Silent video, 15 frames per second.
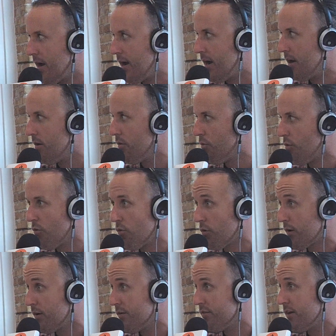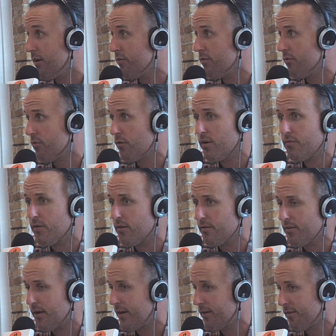that, or organizations, or
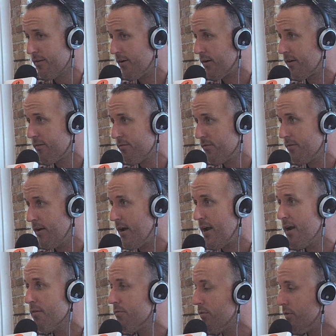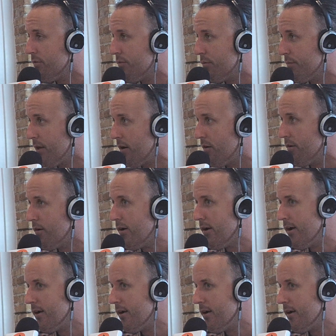even like a handful of them that are